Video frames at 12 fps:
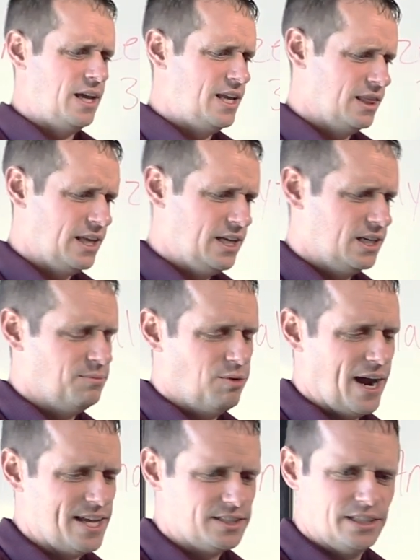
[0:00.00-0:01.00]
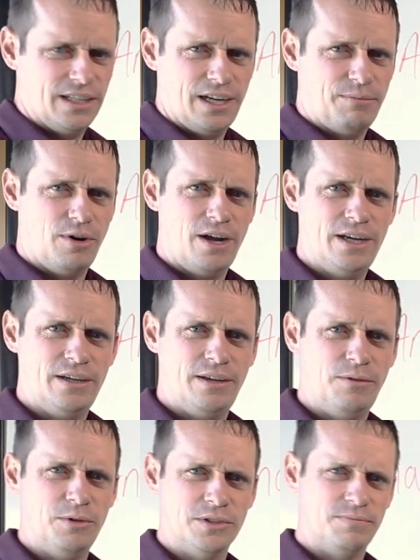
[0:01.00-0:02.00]
in Lincoln, Nebraska that I bought it.
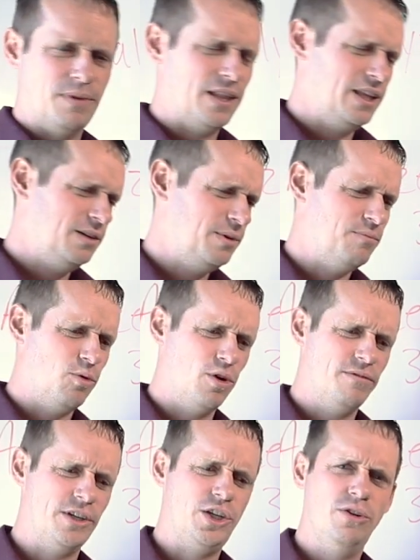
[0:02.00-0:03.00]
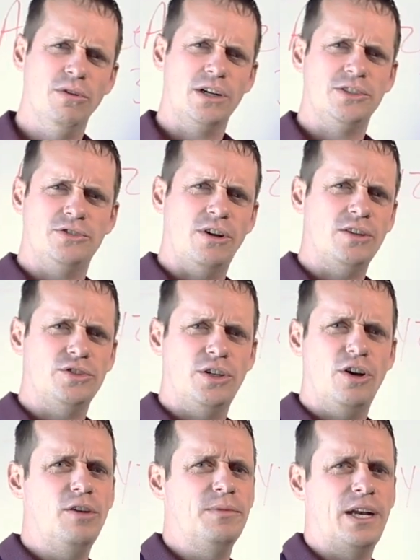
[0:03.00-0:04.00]
It was a little bit more of a newer construction
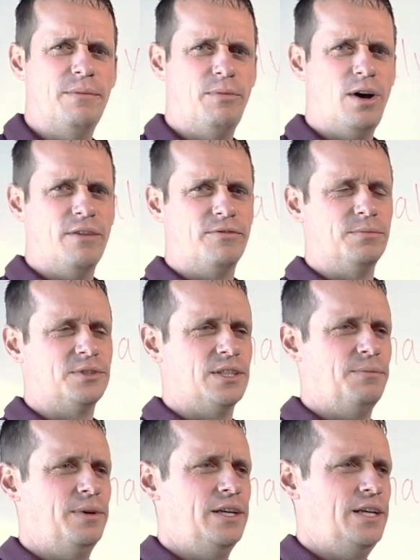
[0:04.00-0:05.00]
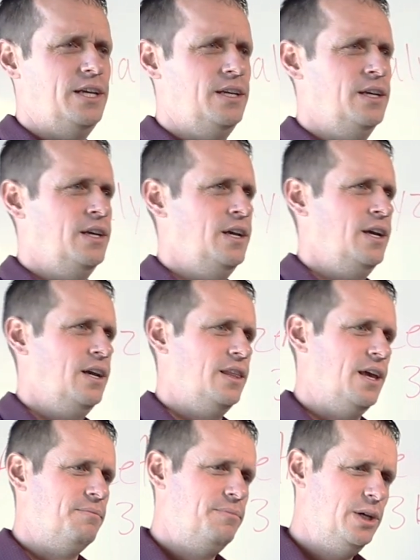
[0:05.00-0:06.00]
home that I bought from somebody
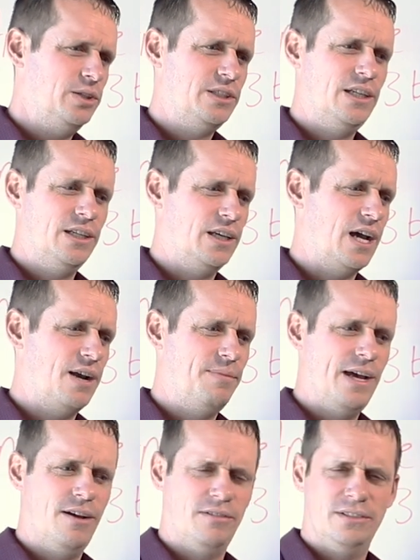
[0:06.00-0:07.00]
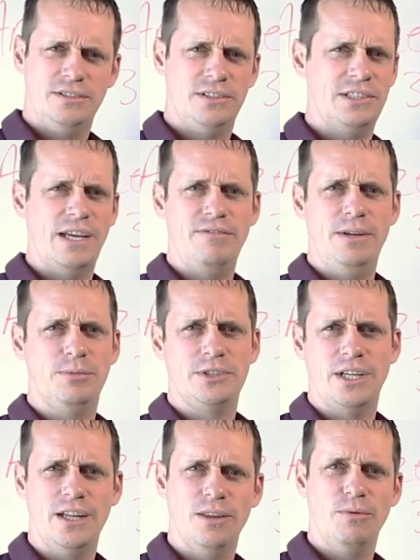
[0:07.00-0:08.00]
that built it, got about
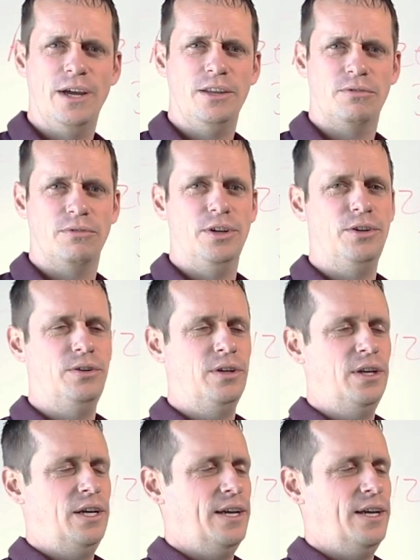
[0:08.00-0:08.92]
70% of the way through,